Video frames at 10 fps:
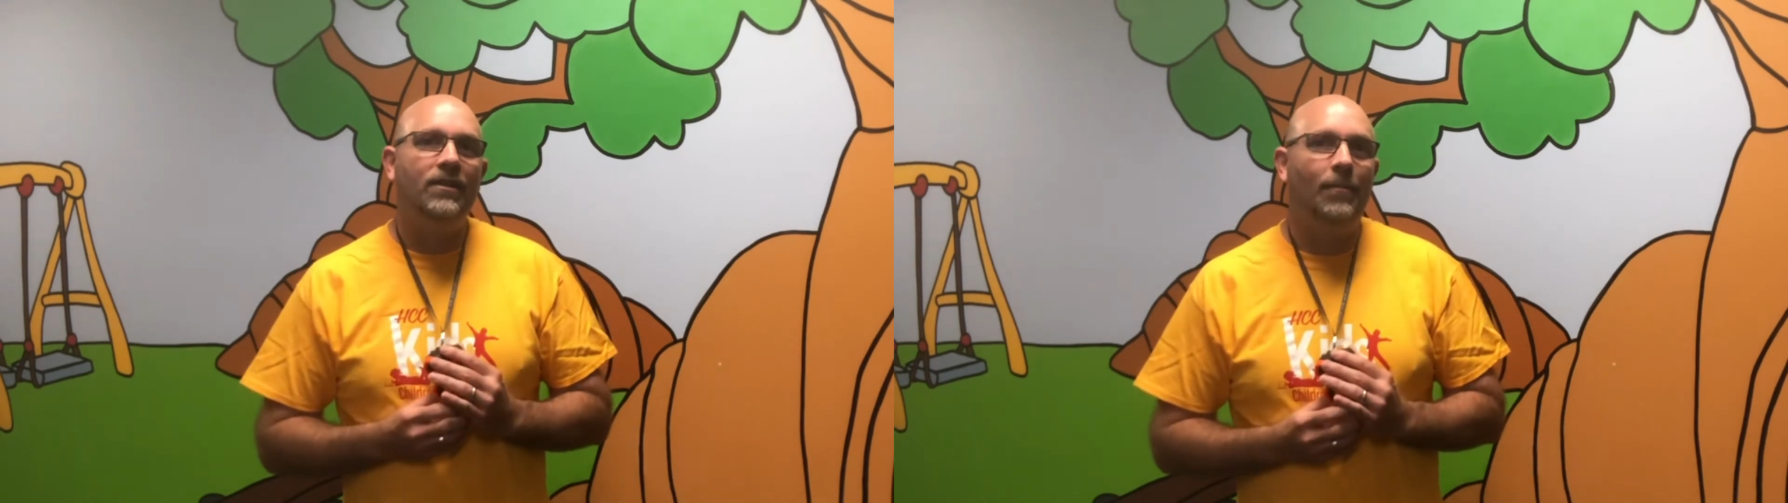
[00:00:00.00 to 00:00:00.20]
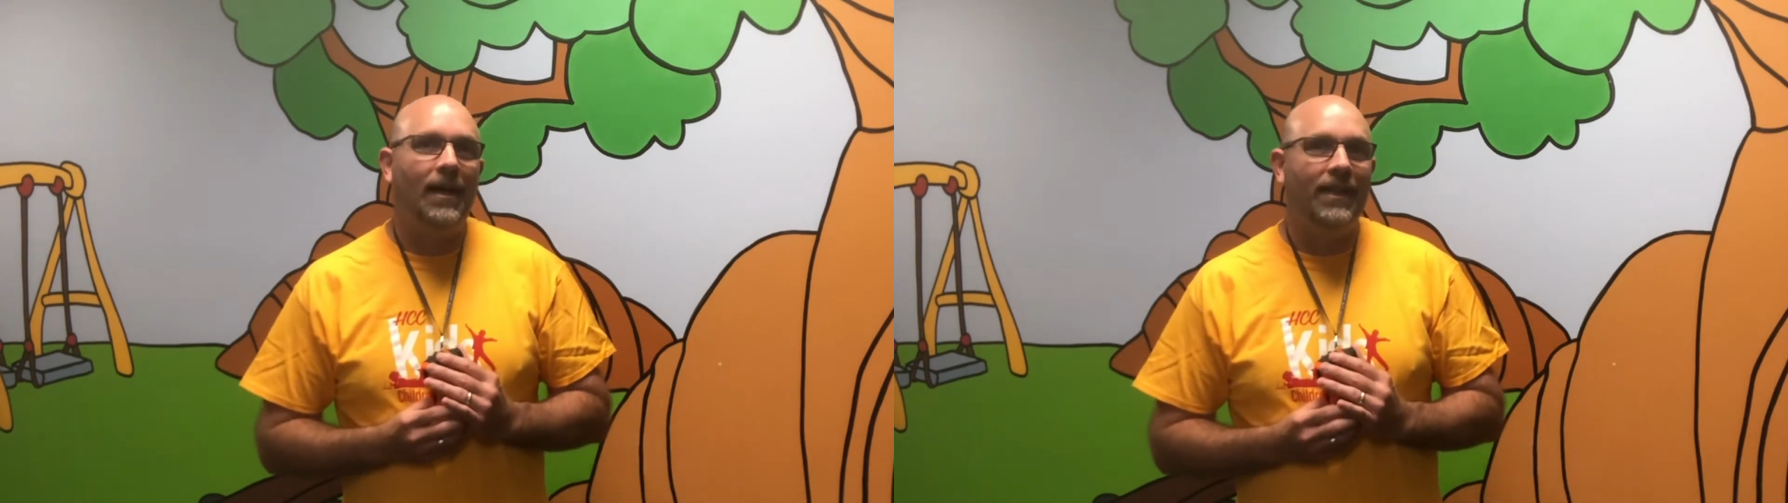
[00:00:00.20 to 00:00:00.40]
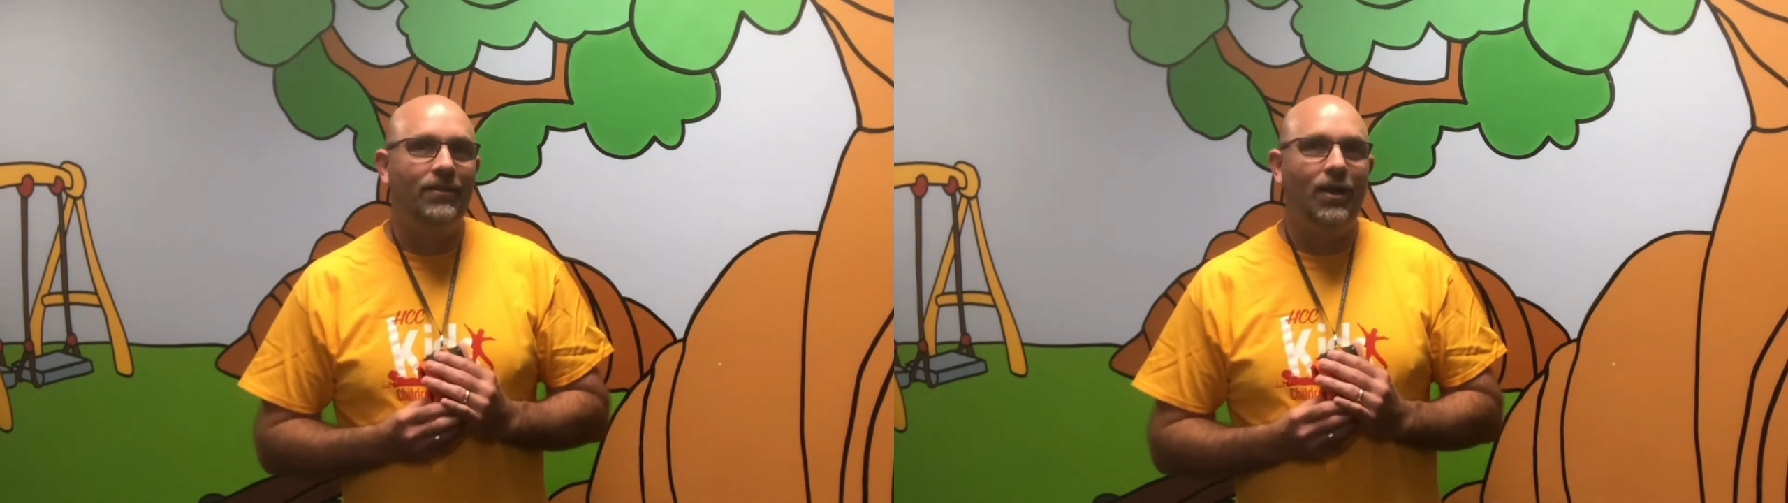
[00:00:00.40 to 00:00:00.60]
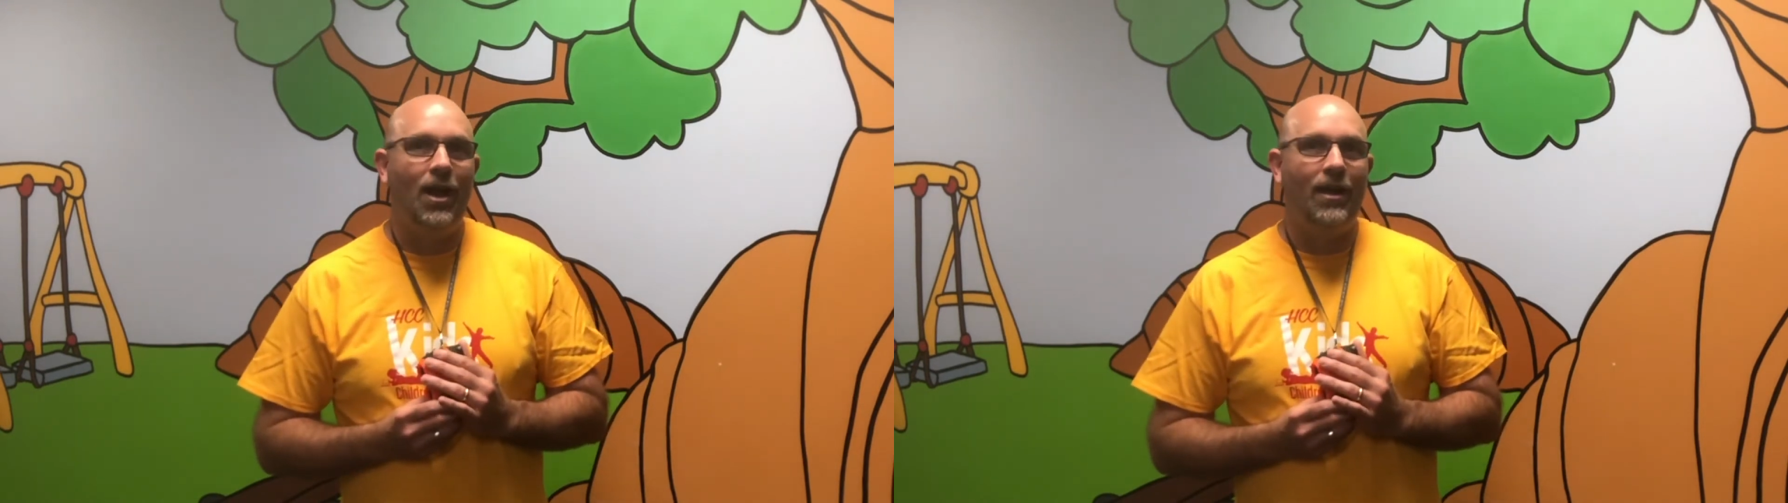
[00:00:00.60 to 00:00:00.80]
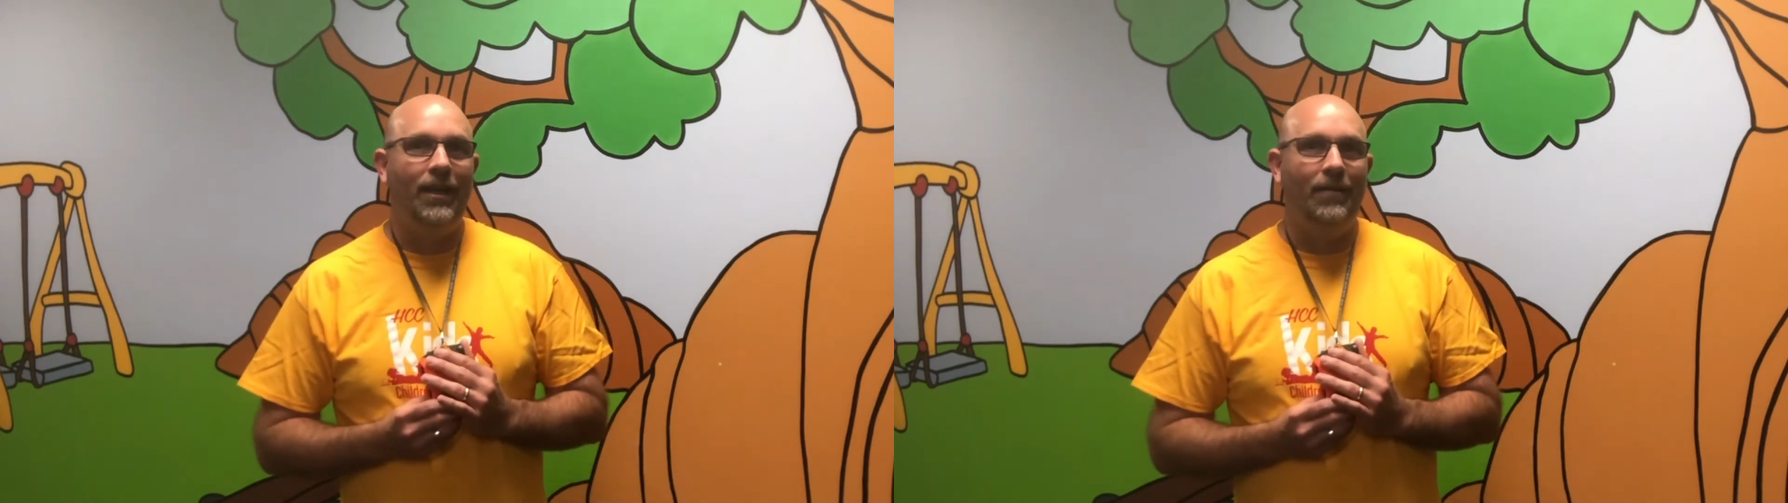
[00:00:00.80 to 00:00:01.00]
somebody's
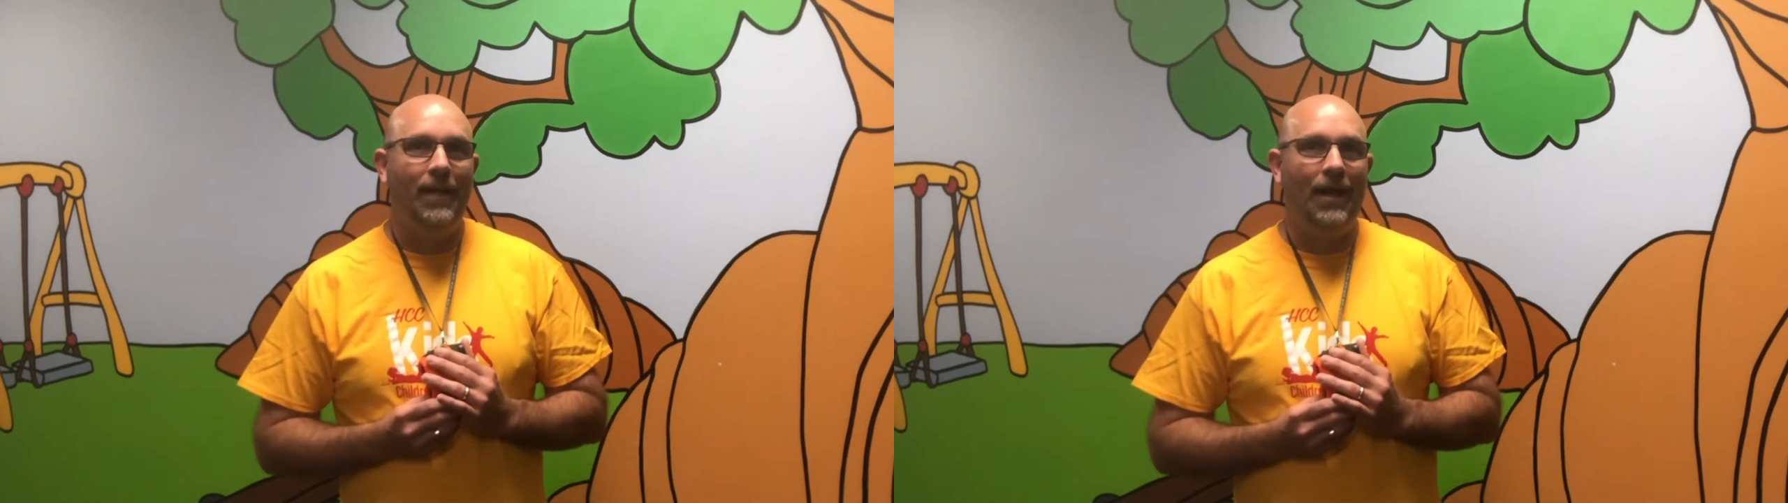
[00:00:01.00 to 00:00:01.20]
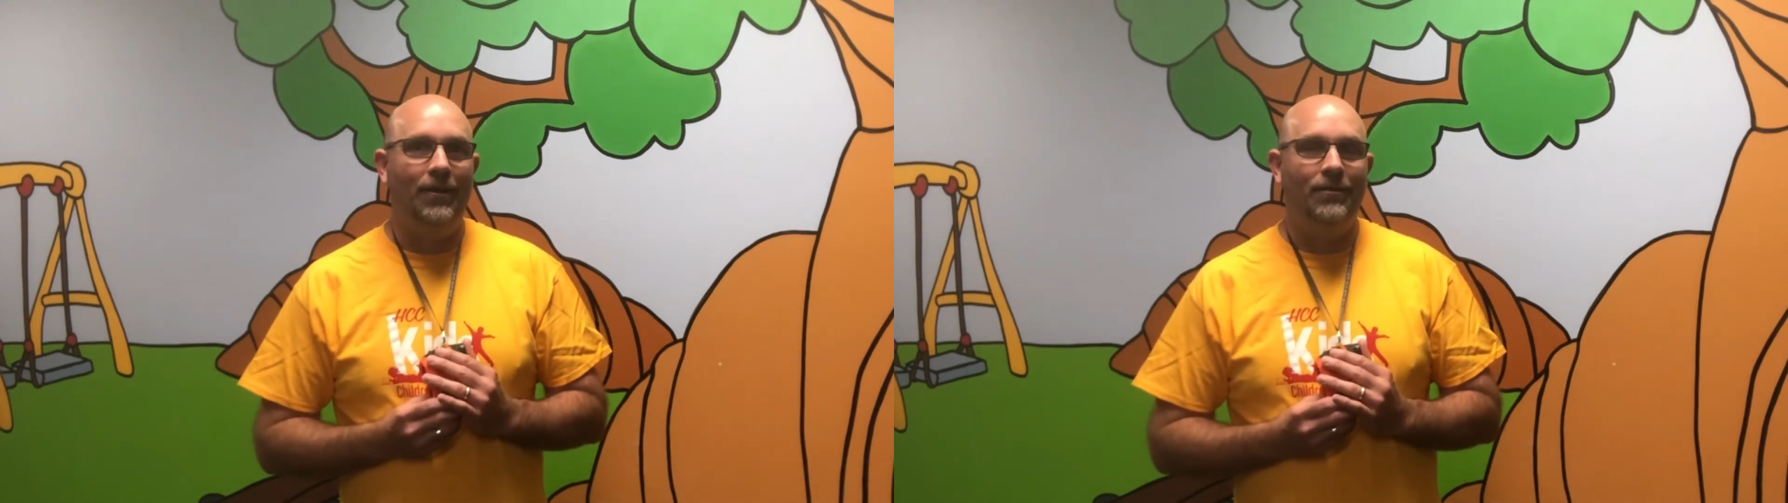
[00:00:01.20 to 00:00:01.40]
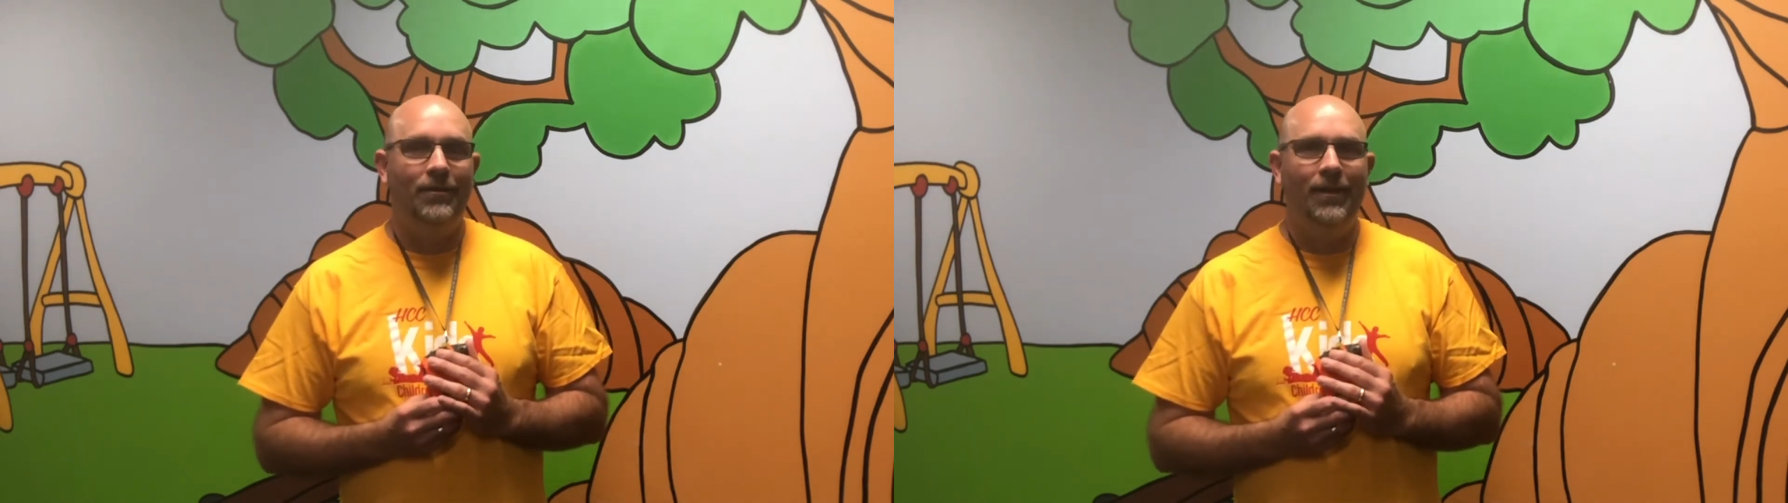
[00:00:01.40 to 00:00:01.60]
talking about.